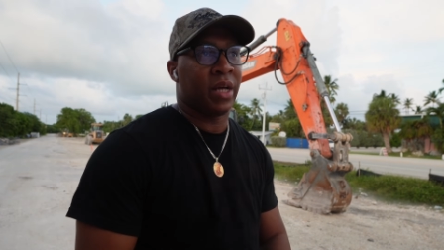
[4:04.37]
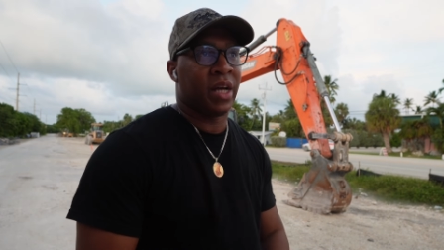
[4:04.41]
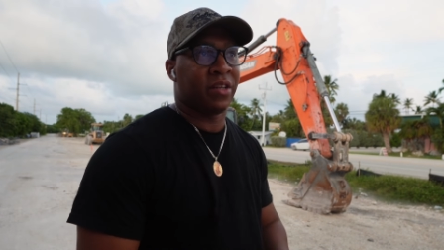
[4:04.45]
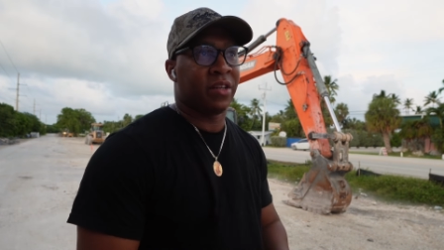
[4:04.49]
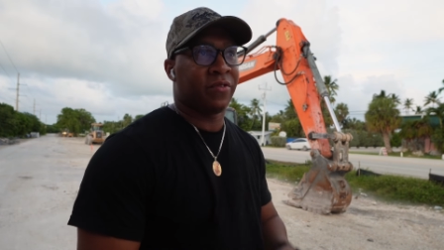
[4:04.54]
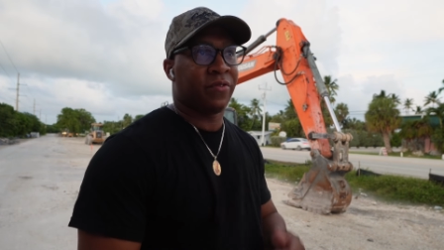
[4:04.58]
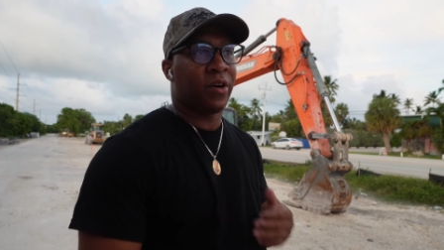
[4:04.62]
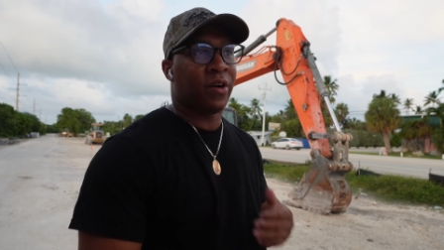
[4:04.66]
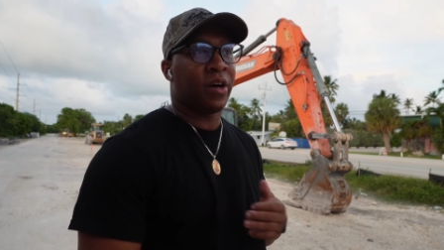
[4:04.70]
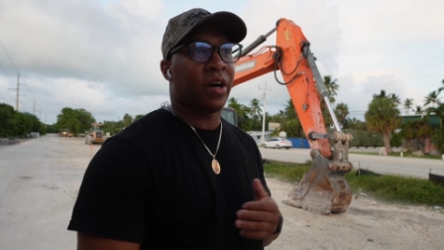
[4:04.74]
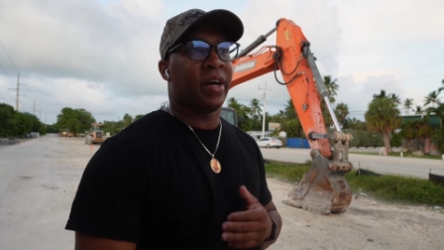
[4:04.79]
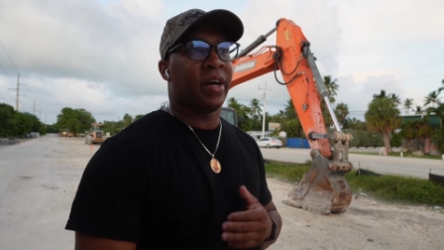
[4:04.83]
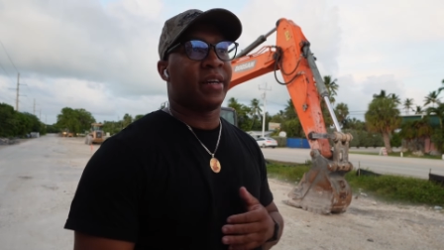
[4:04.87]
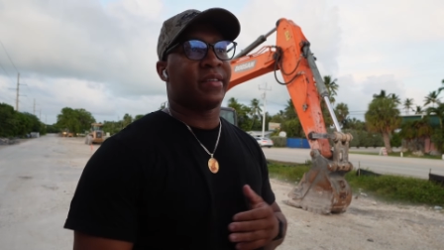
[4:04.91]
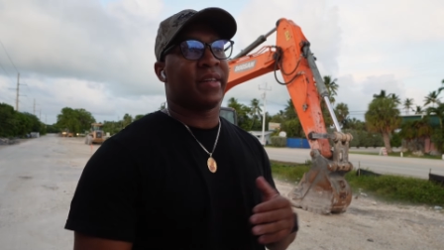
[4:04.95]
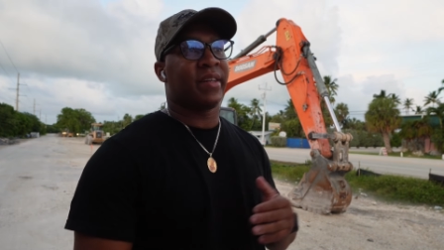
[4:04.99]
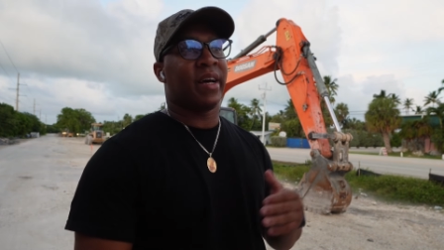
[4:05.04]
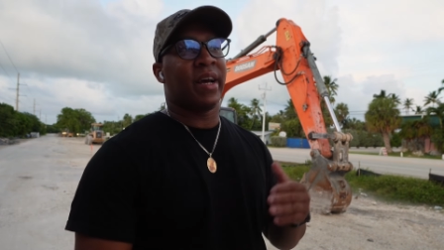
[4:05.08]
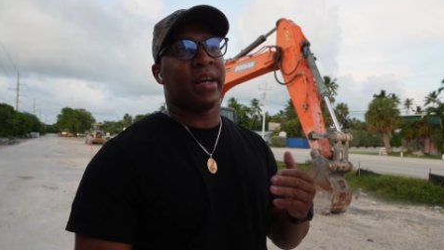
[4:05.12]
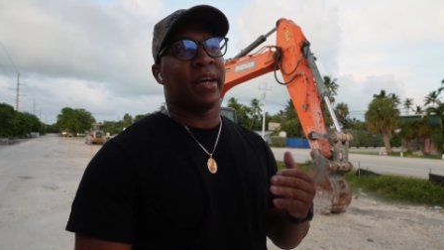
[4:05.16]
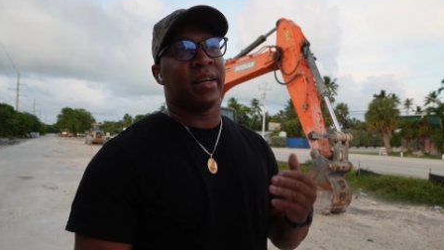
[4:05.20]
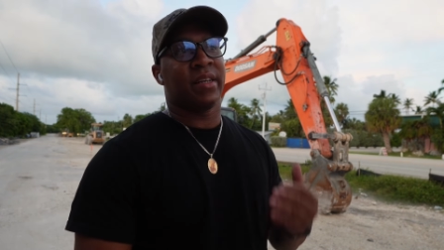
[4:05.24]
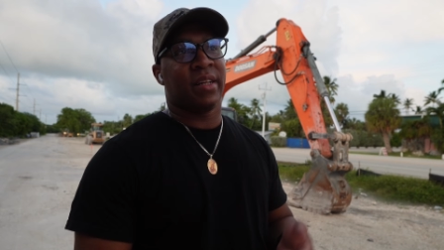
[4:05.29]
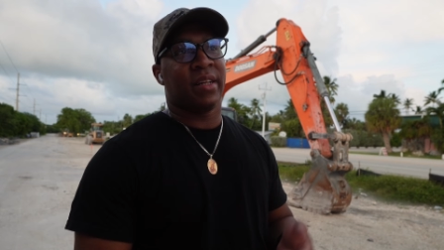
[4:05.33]
as far as
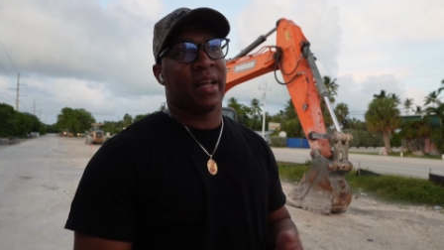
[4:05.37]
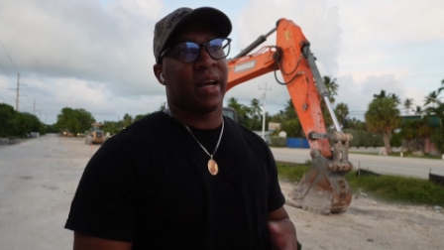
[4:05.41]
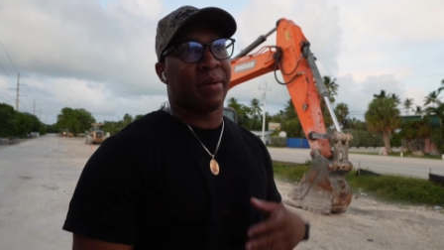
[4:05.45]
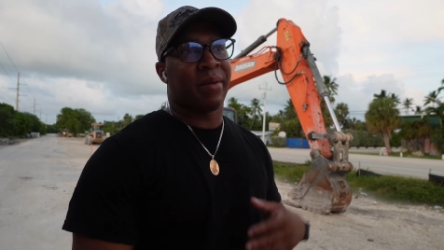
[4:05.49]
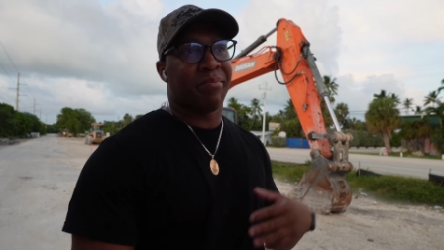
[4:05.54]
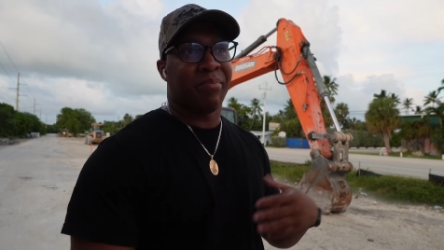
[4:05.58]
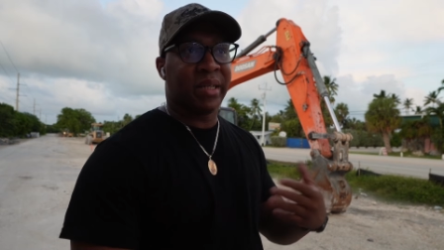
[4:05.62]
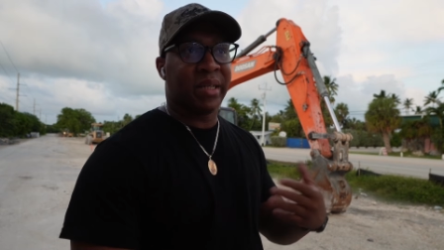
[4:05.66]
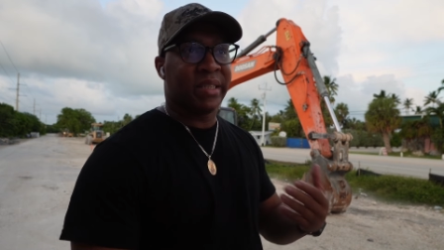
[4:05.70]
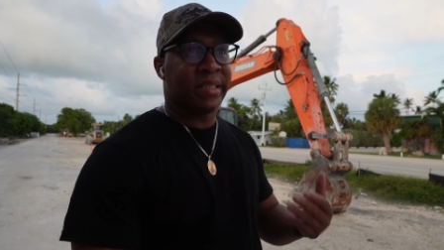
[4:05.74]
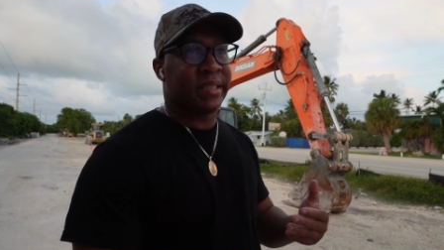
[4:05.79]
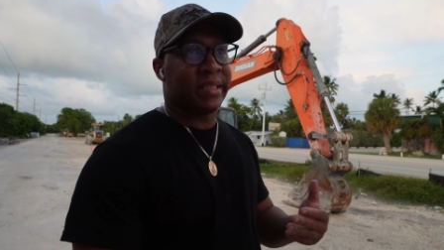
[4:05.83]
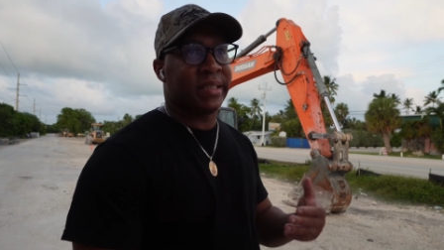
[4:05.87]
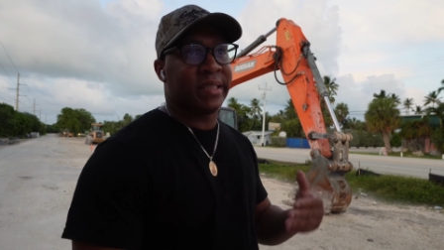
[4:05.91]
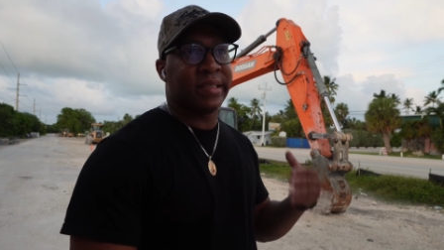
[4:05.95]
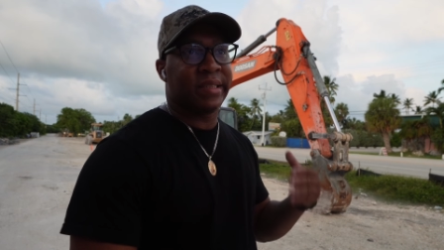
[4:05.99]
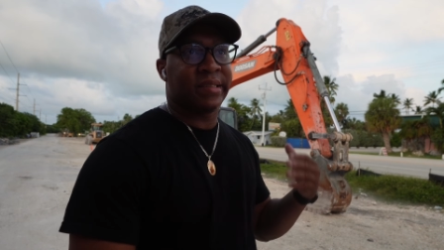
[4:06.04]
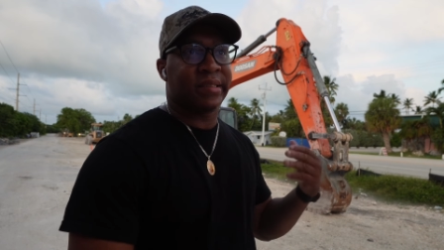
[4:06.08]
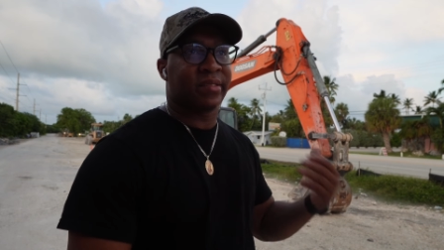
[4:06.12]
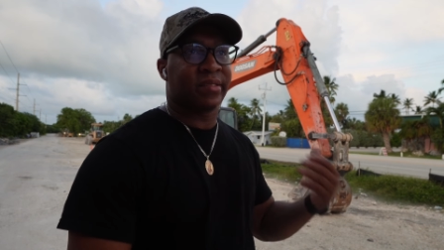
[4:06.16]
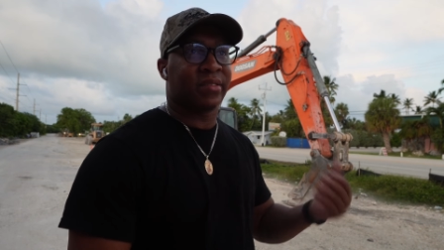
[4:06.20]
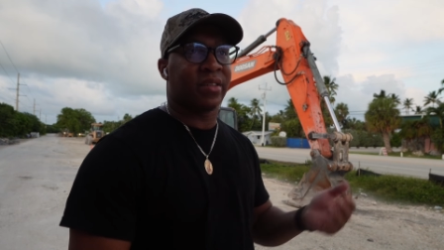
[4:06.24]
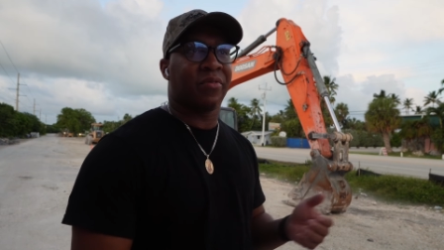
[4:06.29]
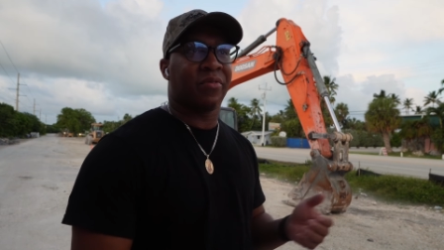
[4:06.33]
like
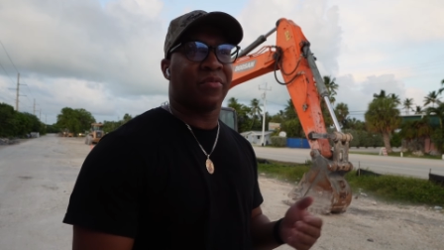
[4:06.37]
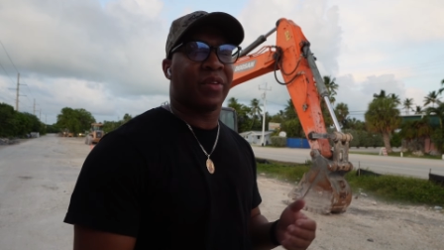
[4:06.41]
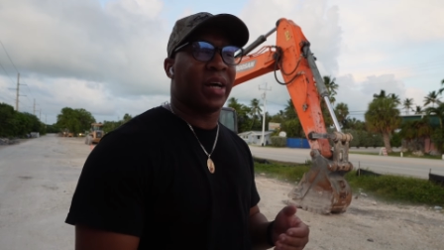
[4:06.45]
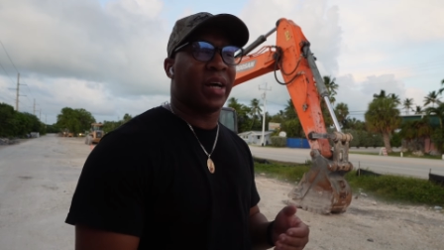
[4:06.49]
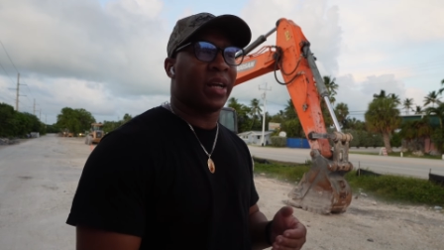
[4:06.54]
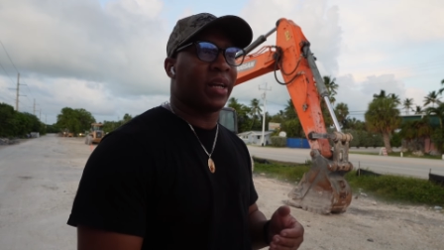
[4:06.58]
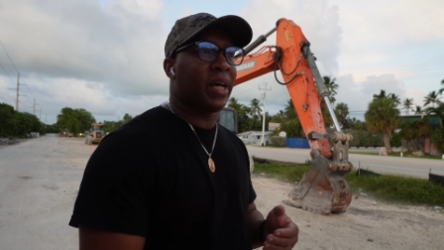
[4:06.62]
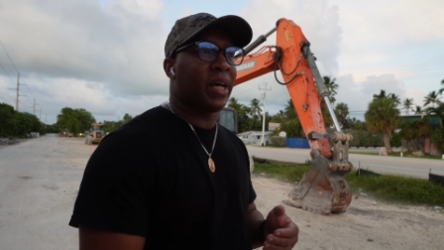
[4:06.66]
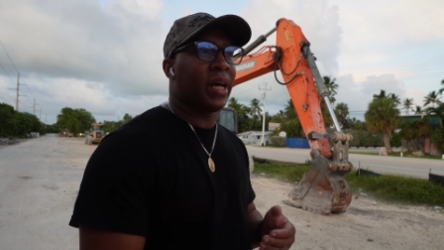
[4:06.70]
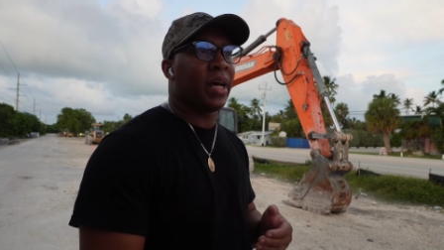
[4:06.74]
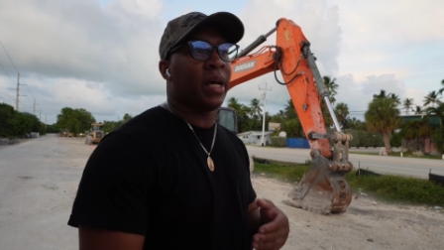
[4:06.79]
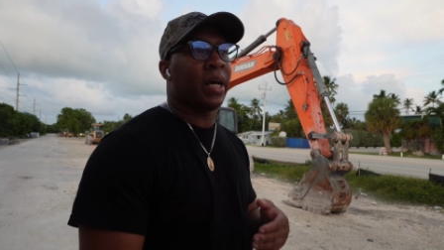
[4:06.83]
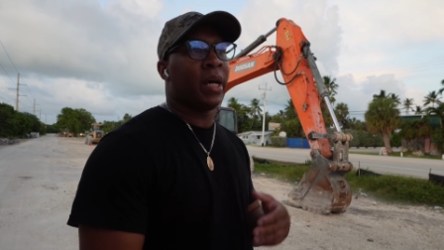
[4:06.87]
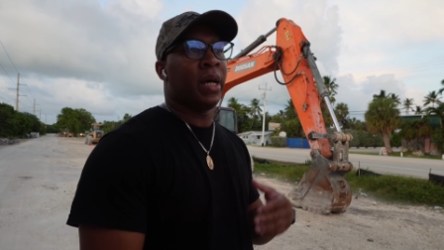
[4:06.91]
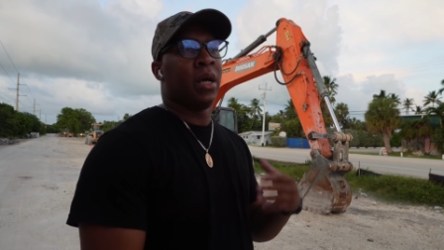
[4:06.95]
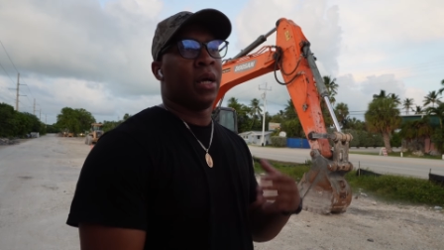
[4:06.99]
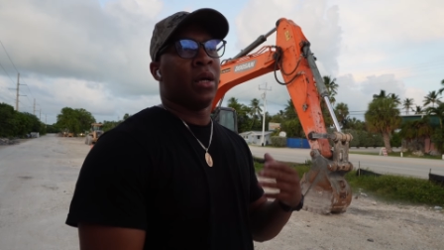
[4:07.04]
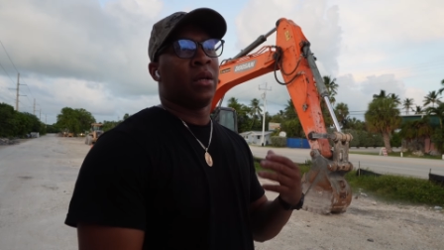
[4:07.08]
bungees and stuff like that.